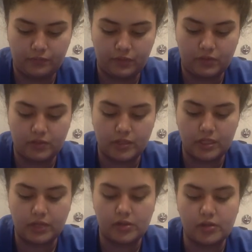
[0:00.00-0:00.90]
If she was
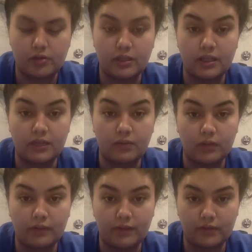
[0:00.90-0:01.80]
skinnier, I'd go in at a
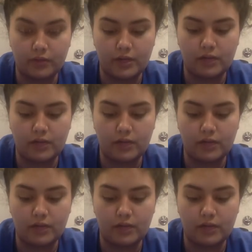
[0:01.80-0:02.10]
45 degree